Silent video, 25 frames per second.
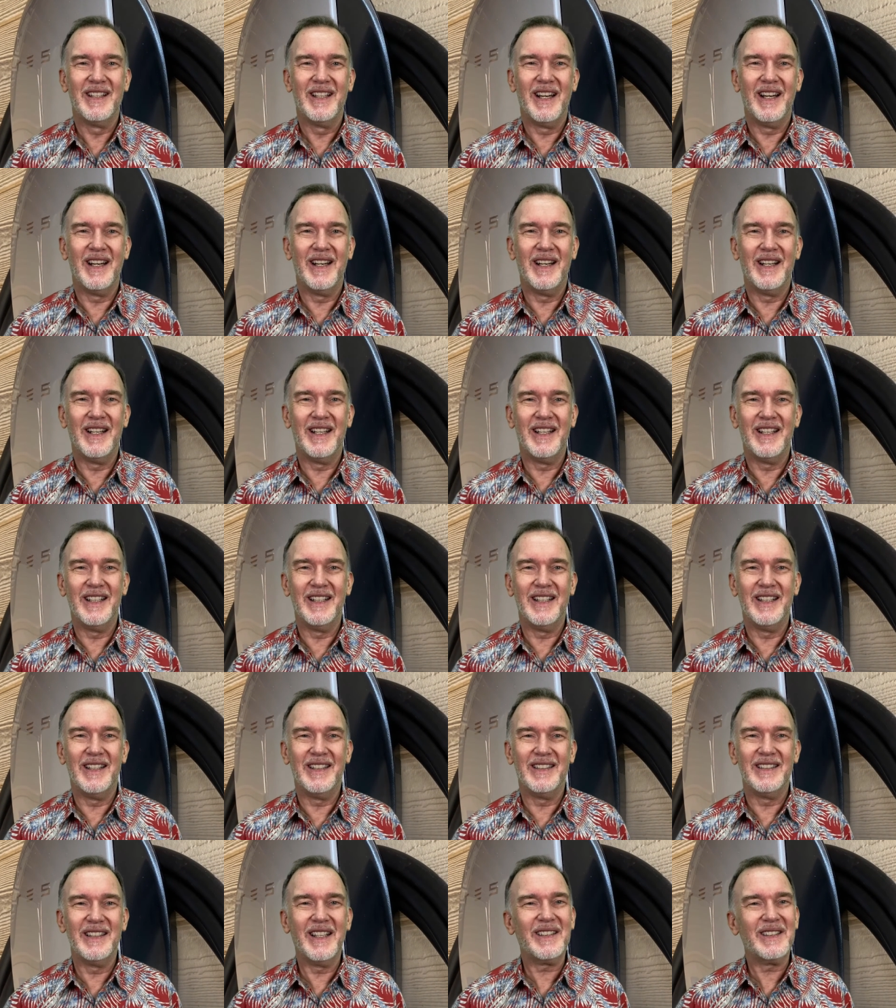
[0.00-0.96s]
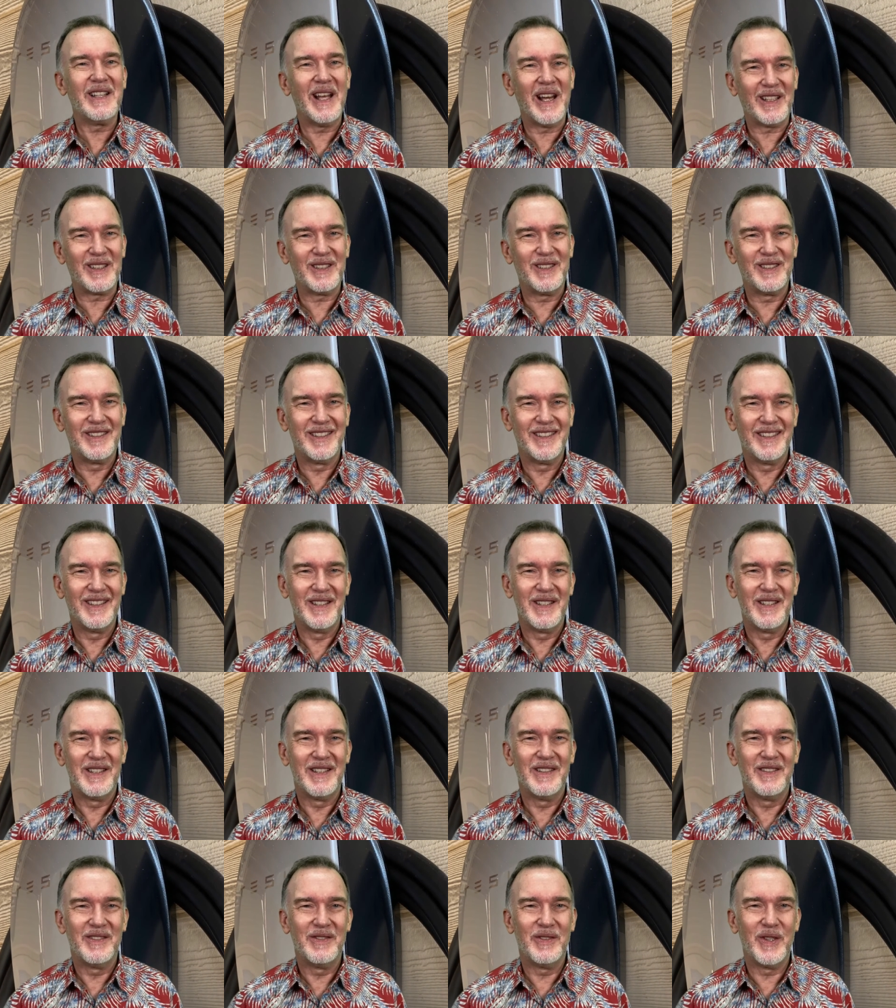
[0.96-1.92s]
uh, knickknacks
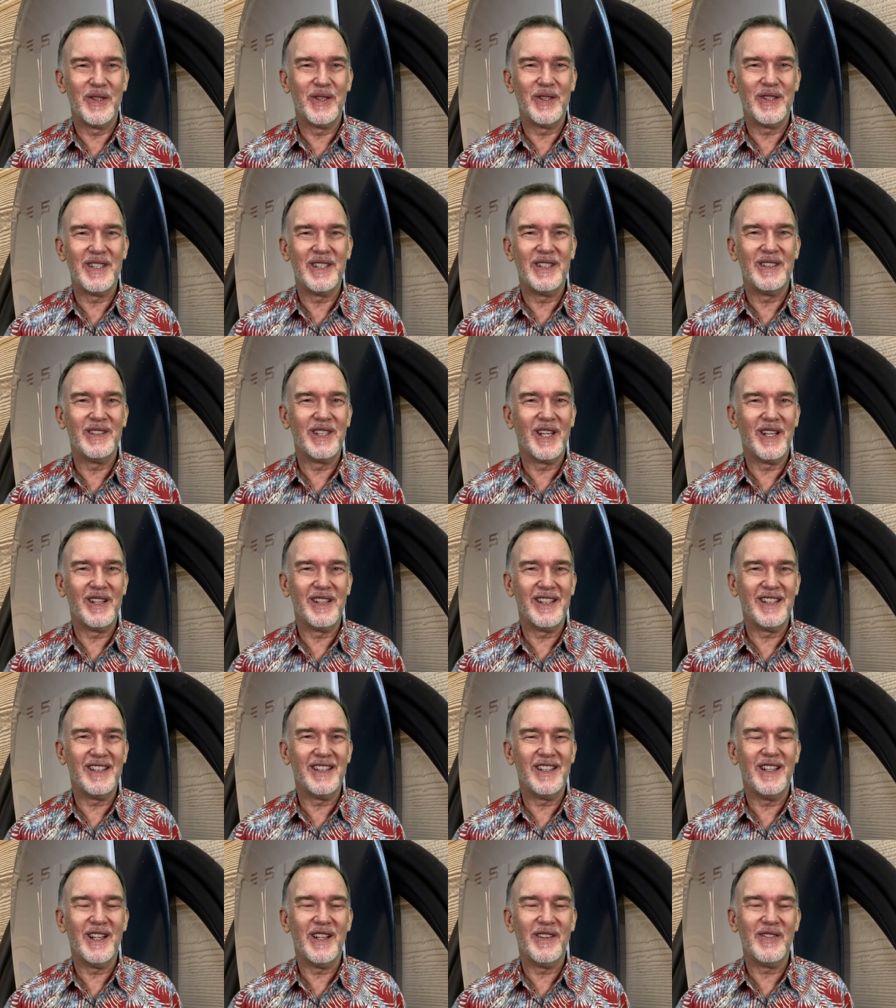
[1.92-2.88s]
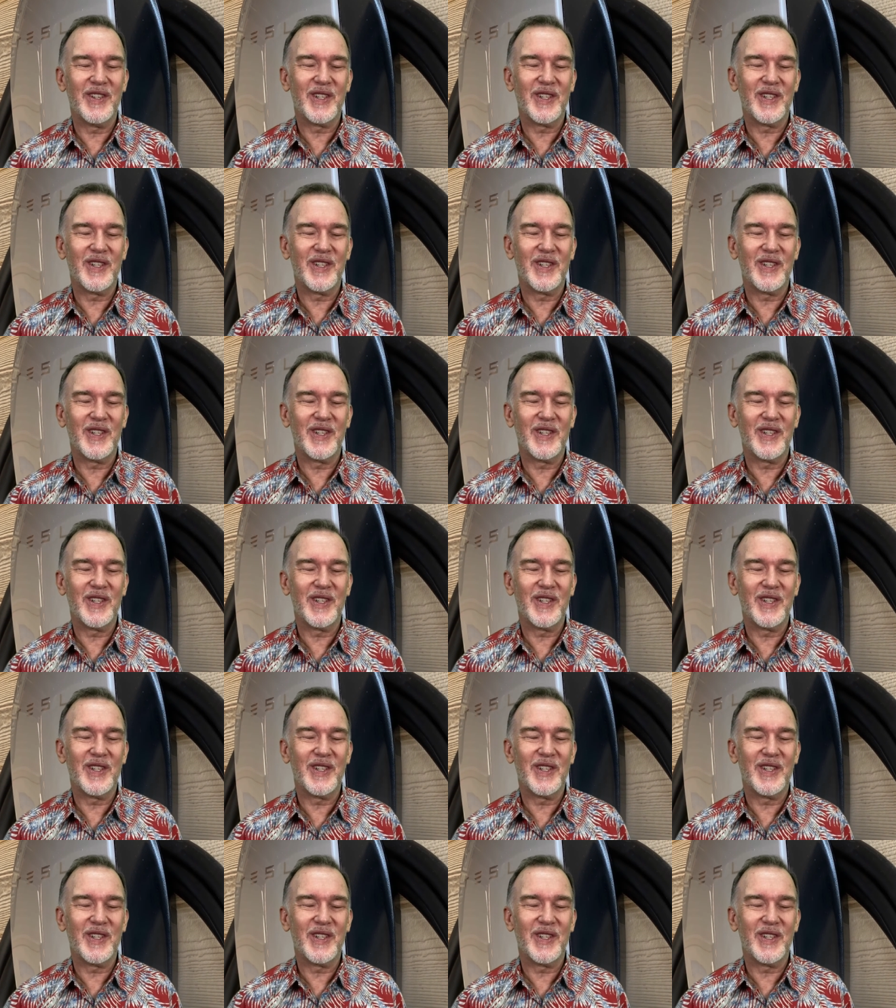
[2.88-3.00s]
for the interior of the